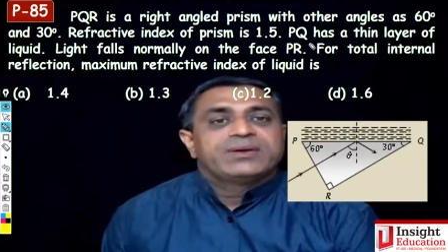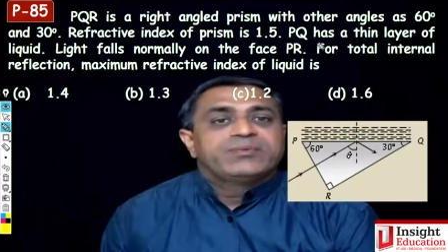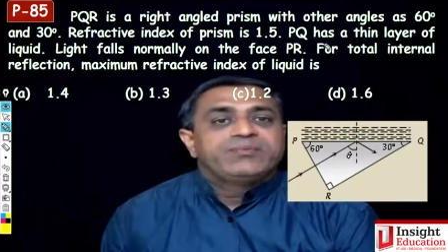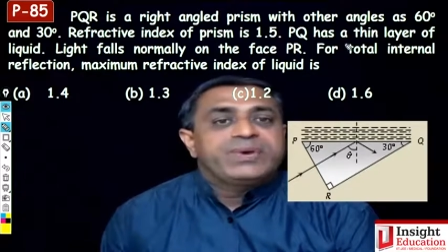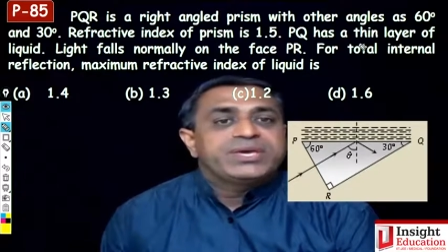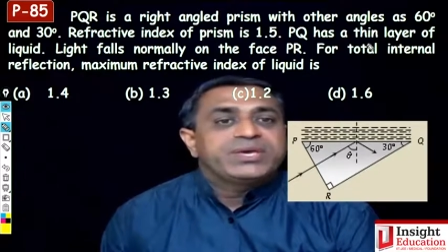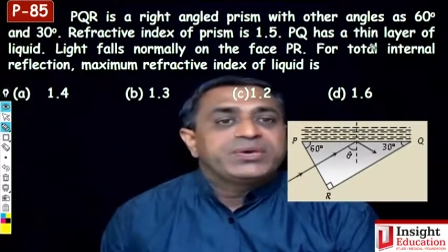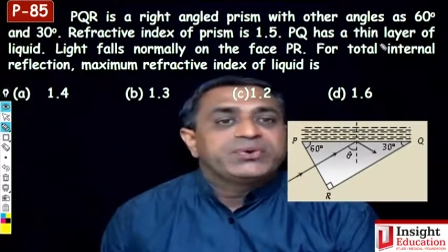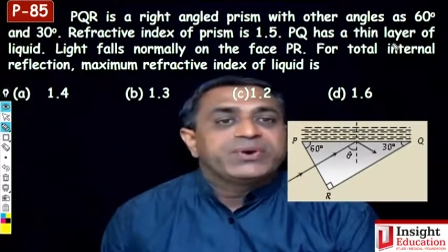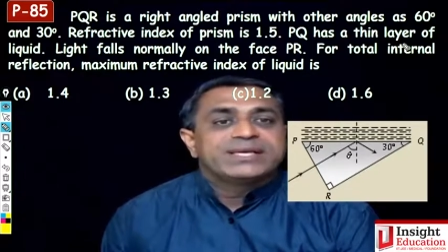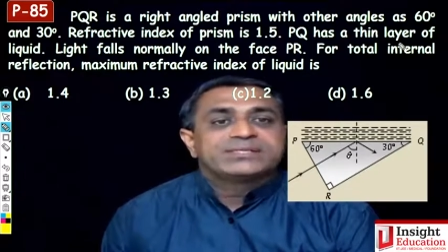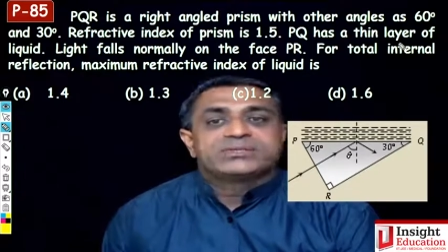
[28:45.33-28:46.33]
PQ
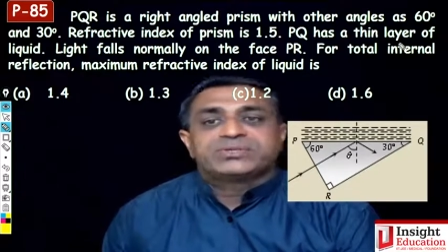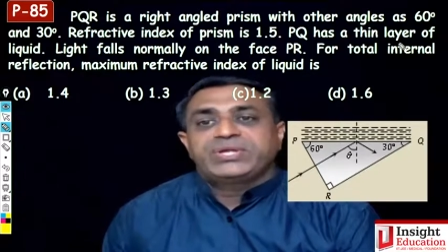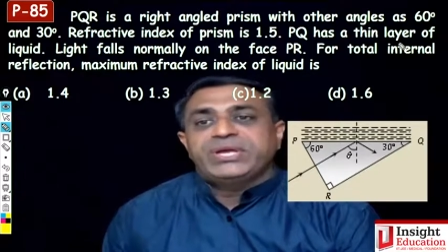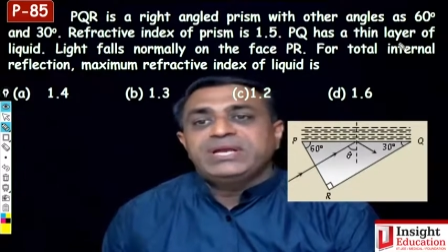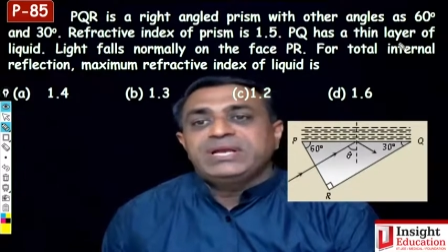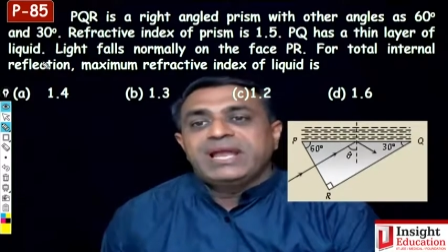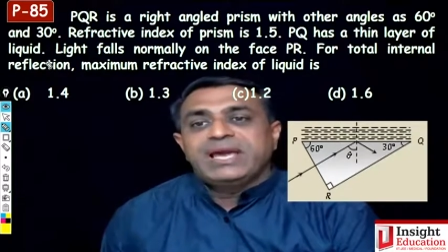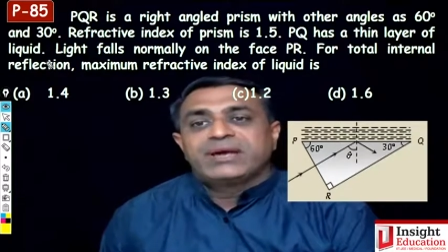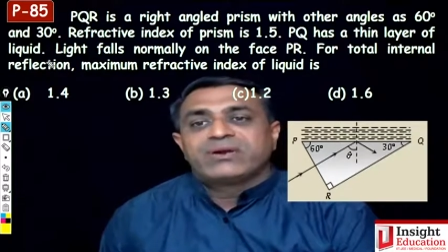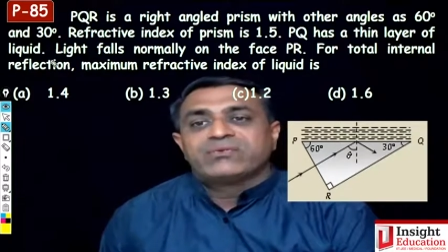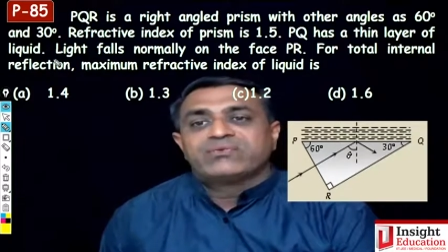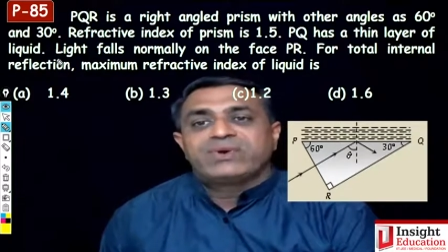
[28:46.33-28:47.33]
has thin layer
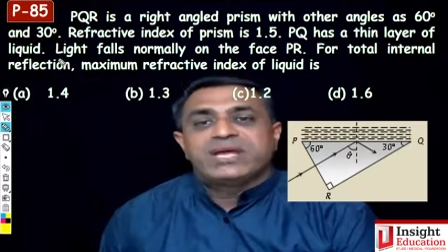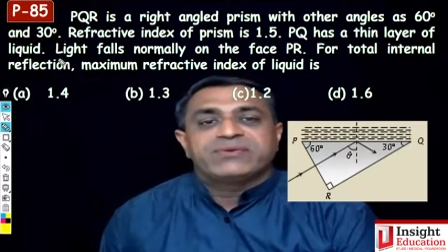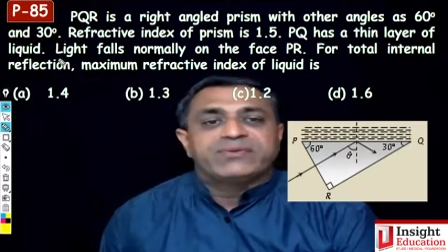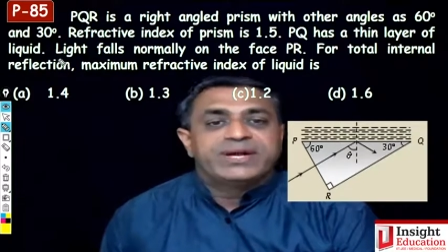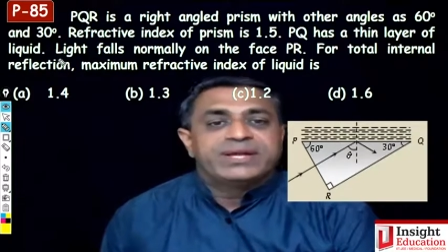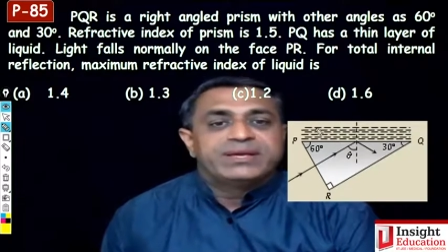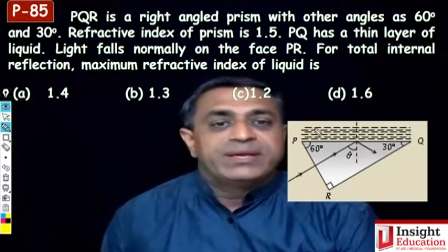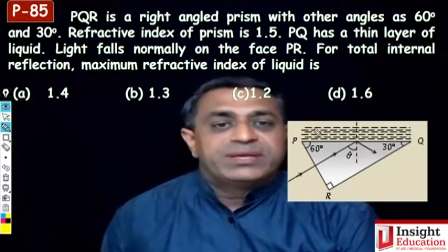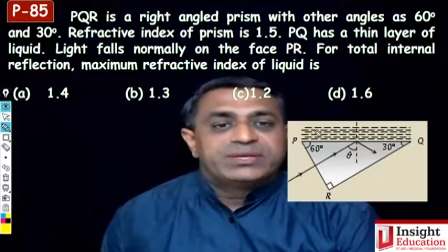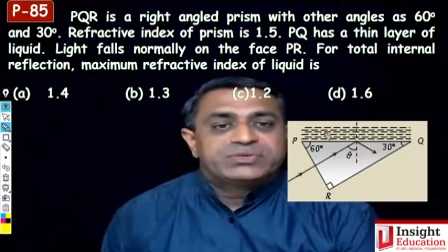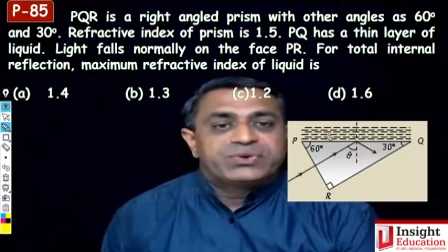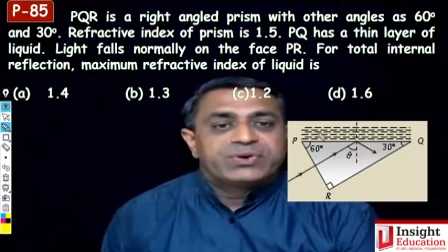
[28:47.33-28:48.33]
of liquid.
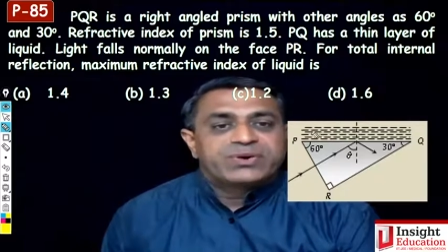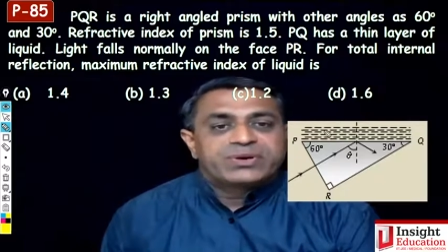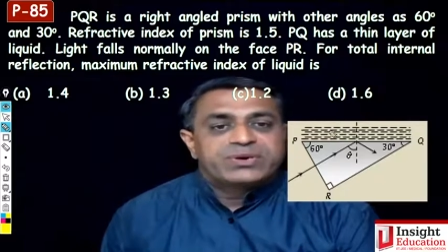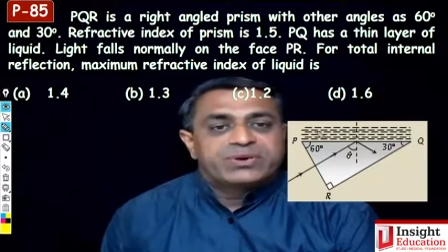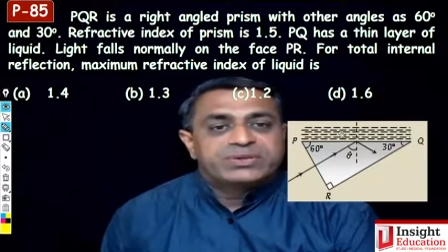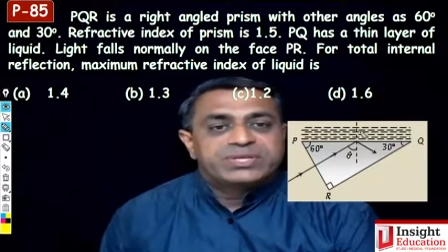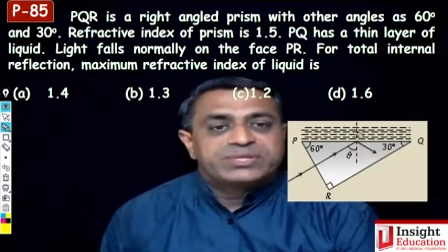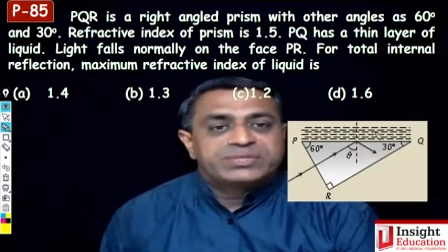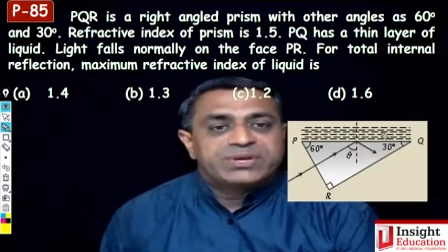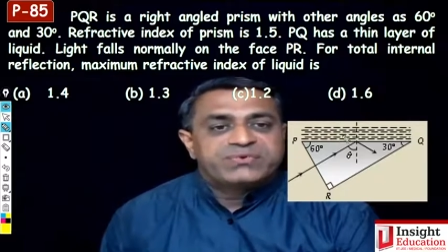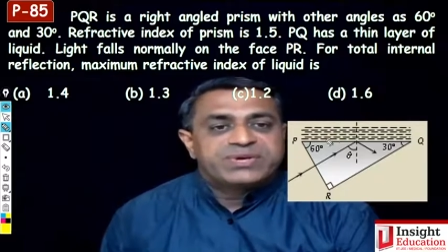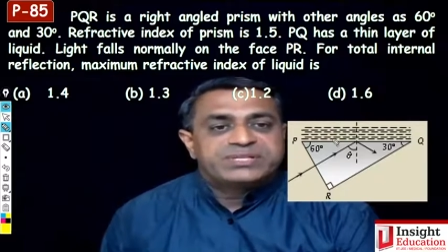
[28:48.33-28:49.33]
So on this
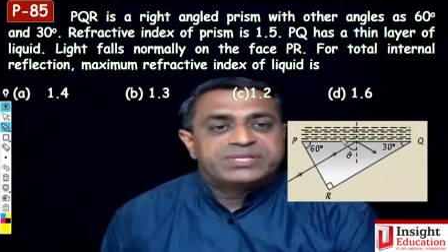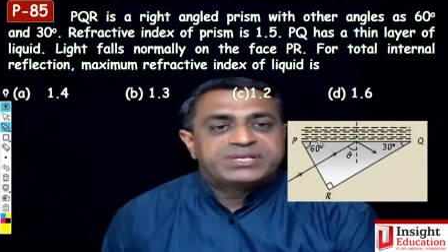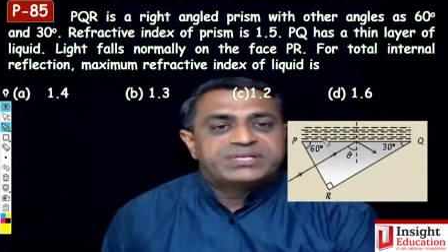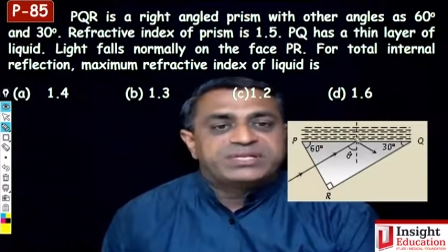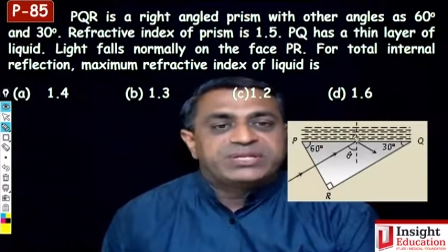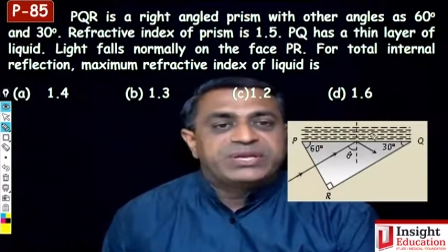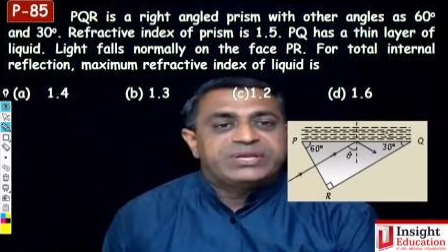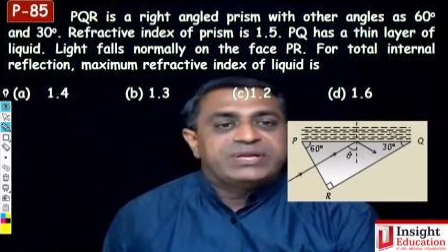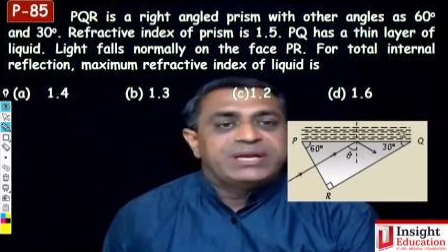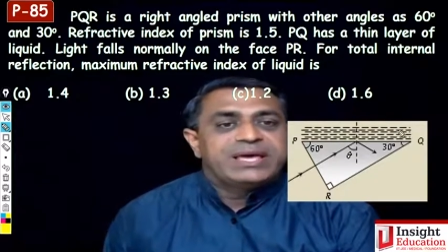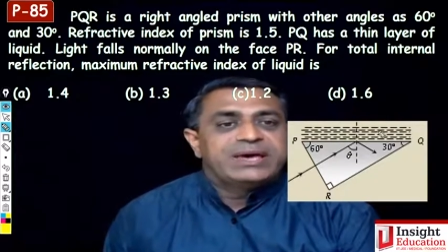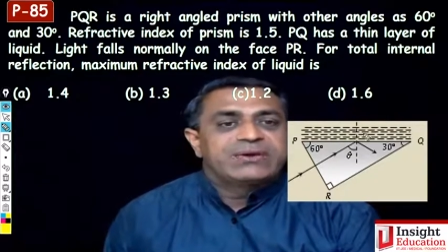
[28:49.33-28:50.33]
surface there is a
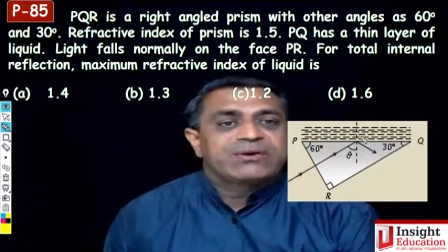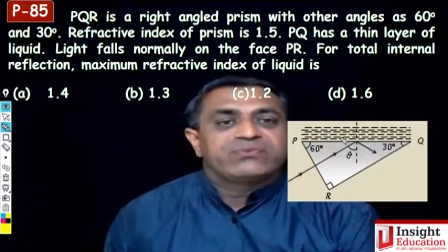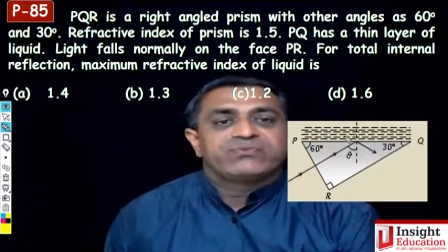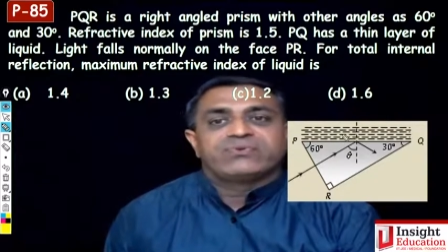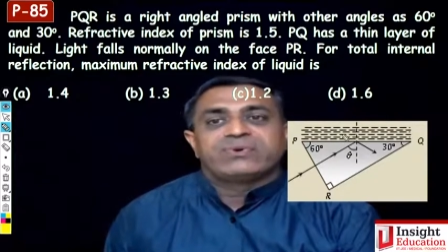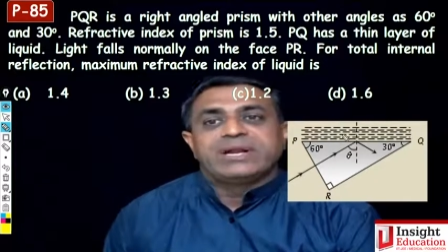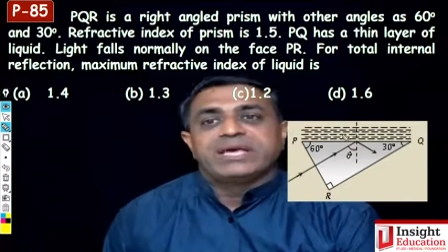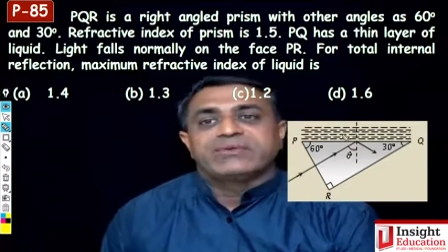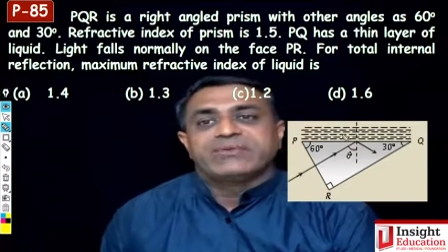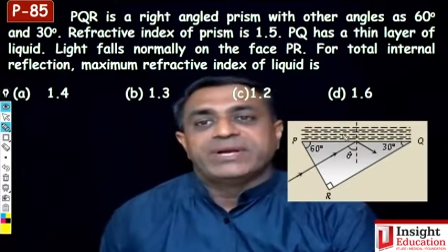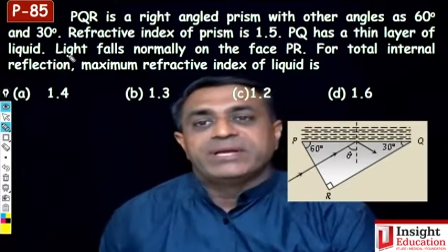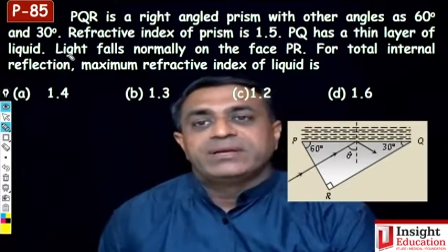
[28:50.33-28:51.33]
thin layer of
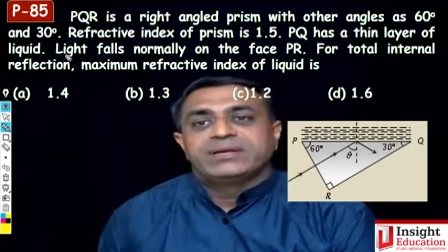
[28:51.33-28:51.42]
liquid.